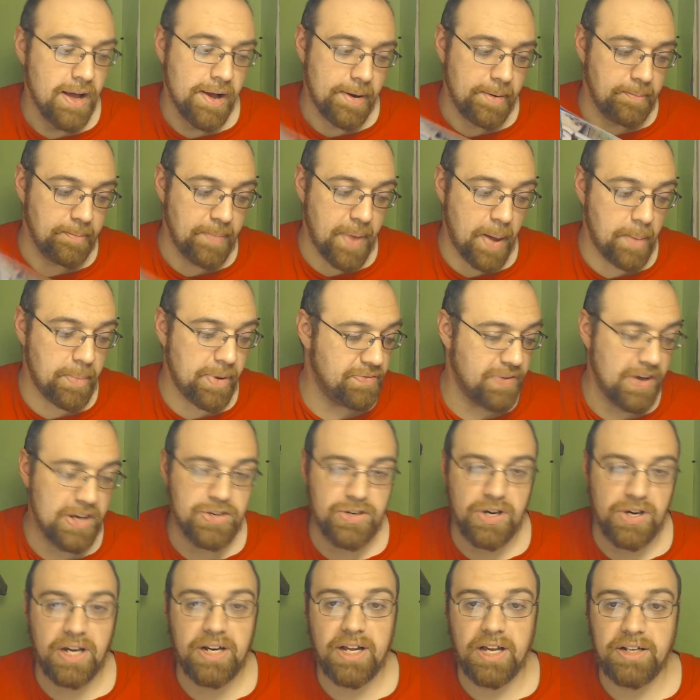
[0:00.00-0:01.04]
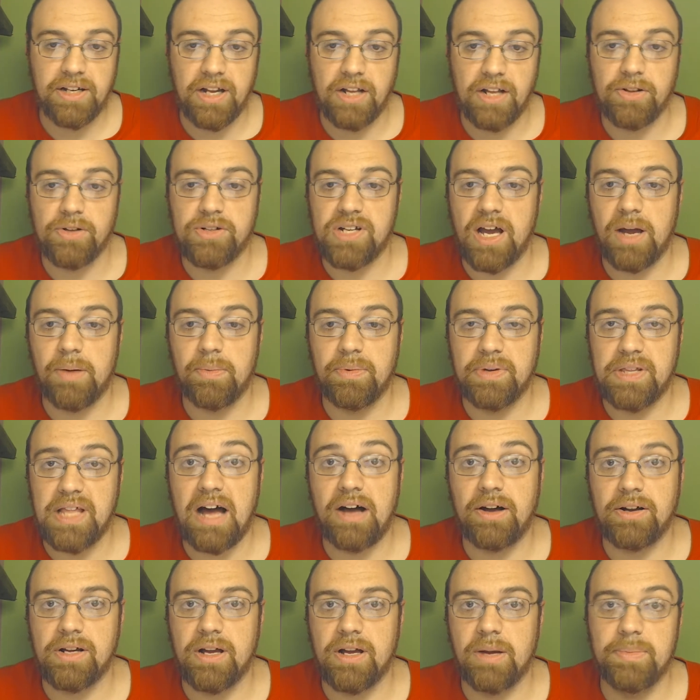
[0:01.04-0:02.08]
Maybe if I tried it another time without
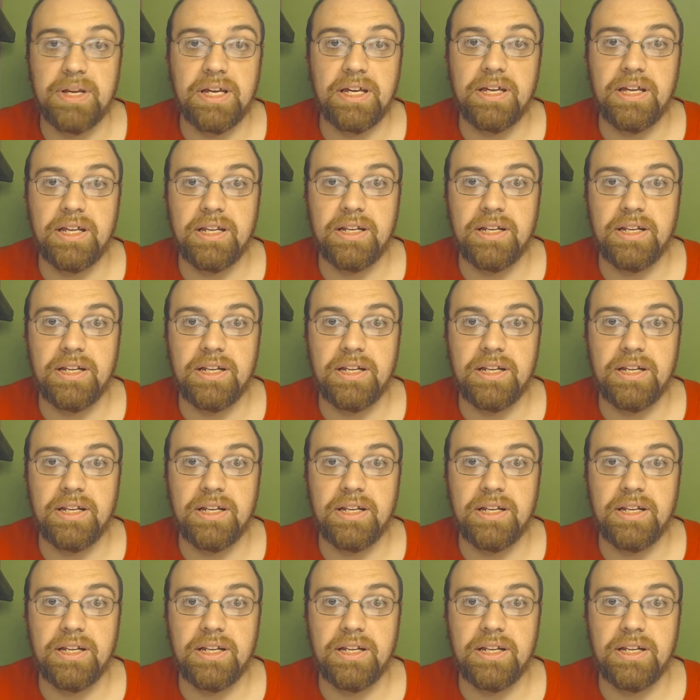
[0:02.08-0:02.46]
coming in